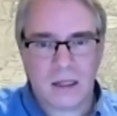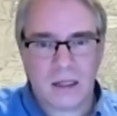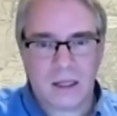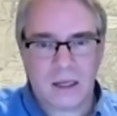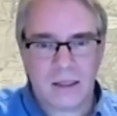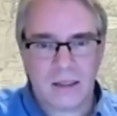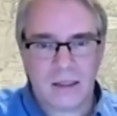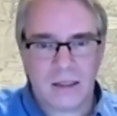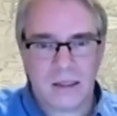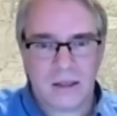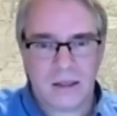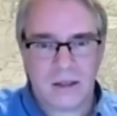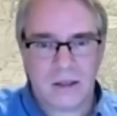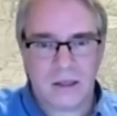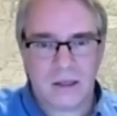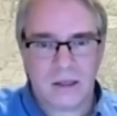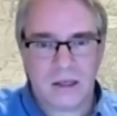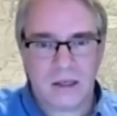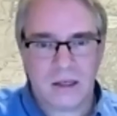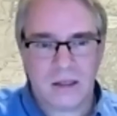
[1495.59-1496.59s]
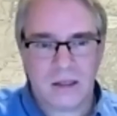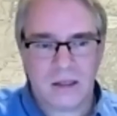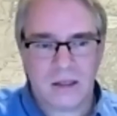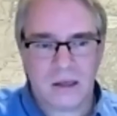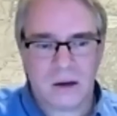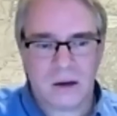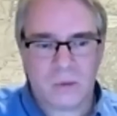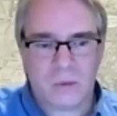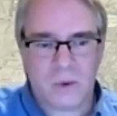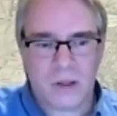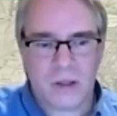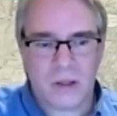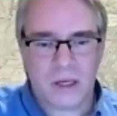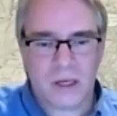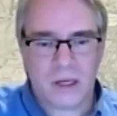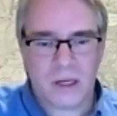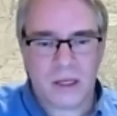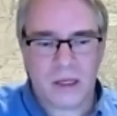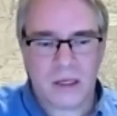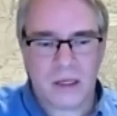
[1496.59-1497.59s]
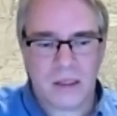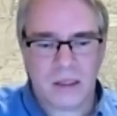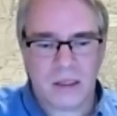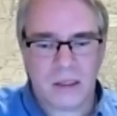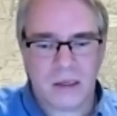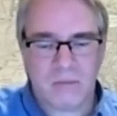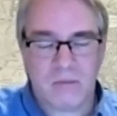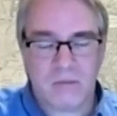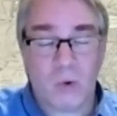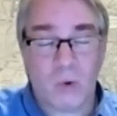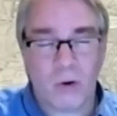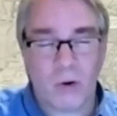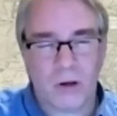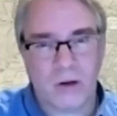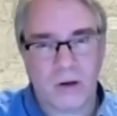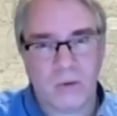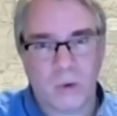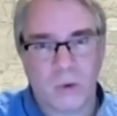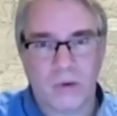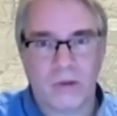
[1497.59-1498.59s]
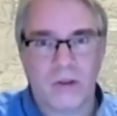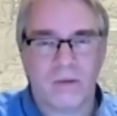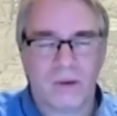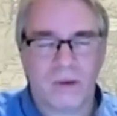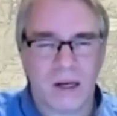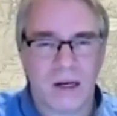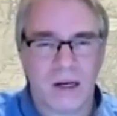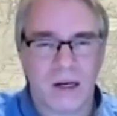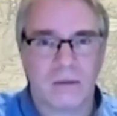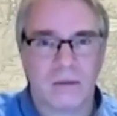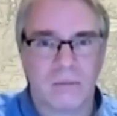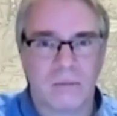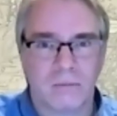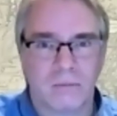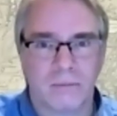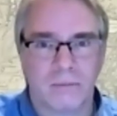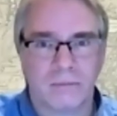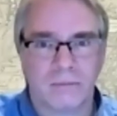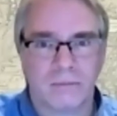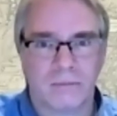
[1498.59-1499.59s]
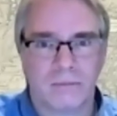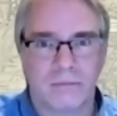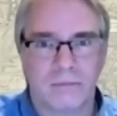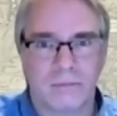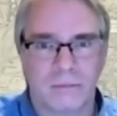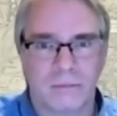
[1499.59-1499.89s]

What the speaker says: and that legacy is one that is important and worth defending.